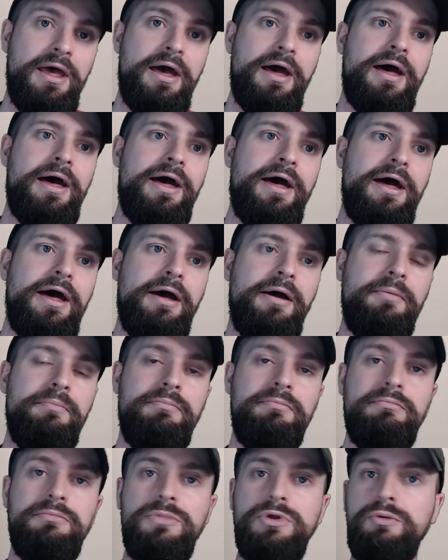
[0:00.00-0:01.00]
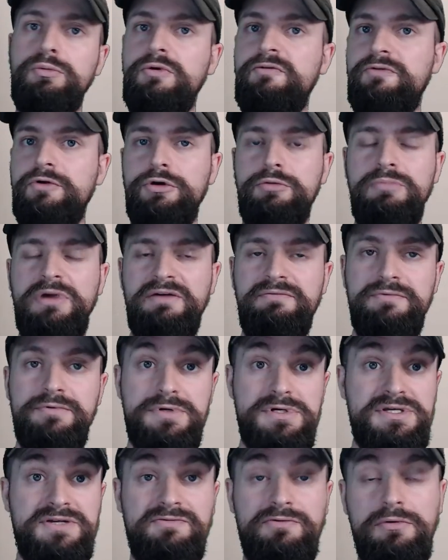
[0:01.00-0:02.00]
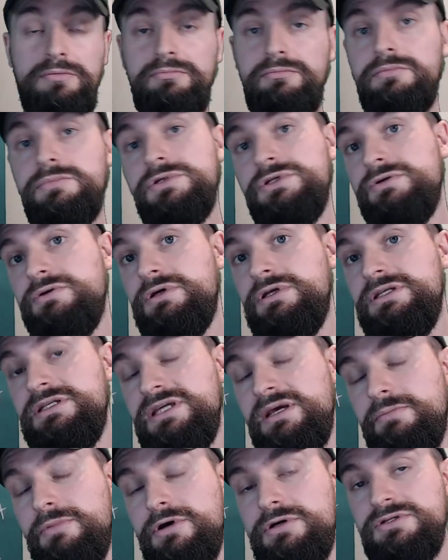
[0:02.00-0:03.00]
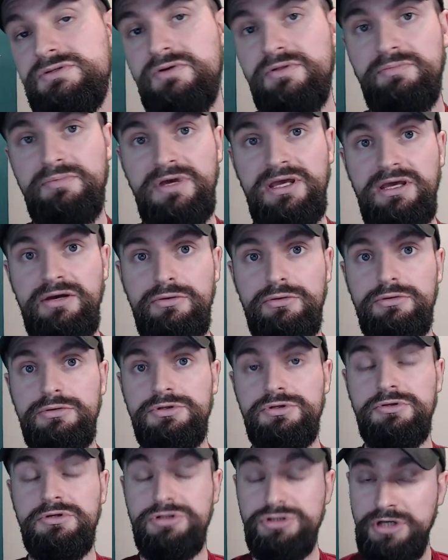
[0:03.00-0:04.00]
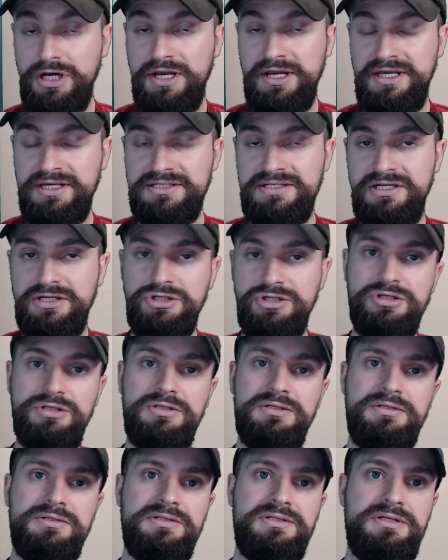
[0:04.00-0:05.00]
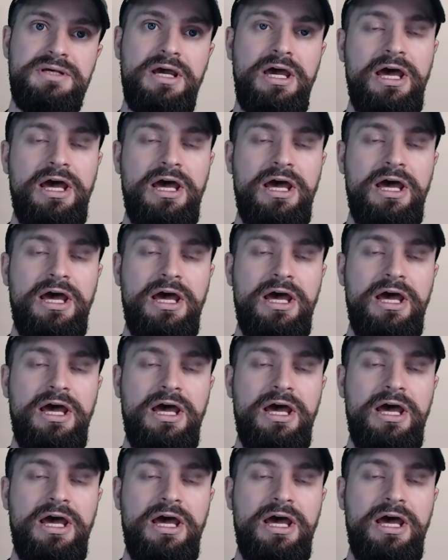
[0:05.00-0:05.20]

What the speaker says: You would have heard my voice from doing demos with me or doing training sessions,